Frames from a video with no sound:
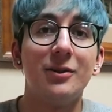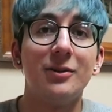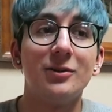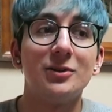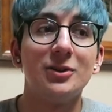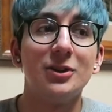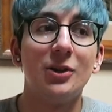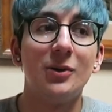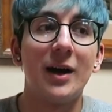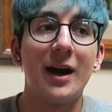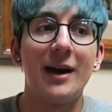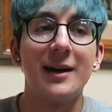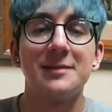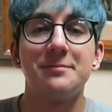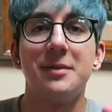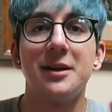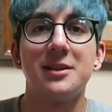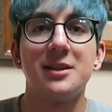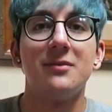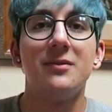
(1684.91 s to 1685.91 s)
There's no
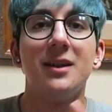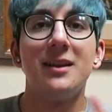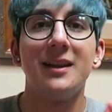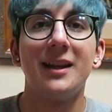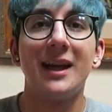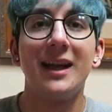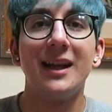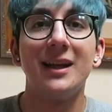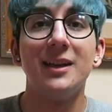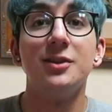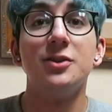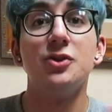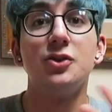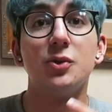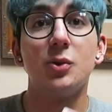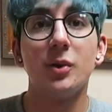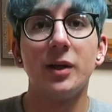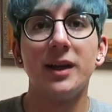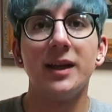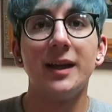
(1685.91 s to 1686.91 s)
aspect of it that I
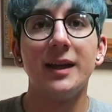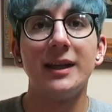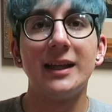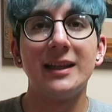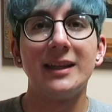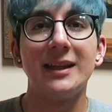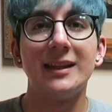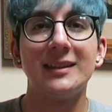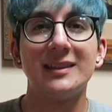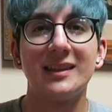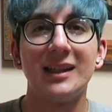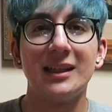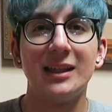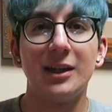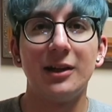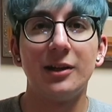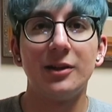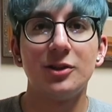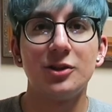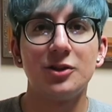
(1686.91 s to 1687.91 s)
enjoy, and I think
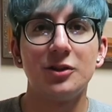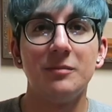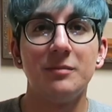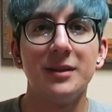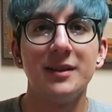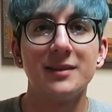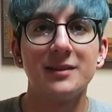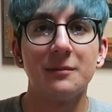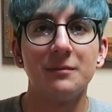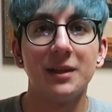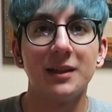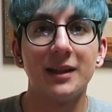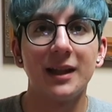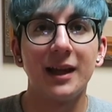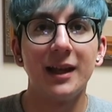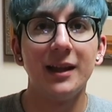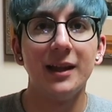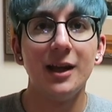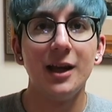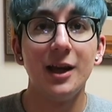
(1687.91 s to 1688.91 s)
skincare should be something
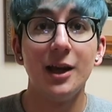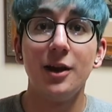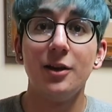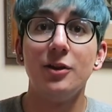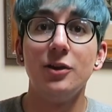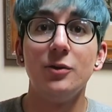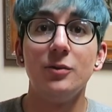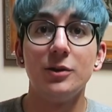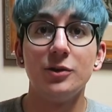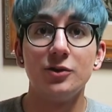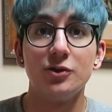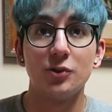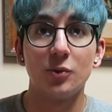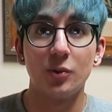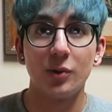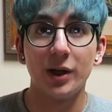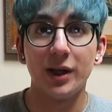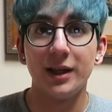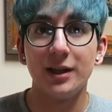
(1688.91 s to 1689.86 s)
that you enjoy.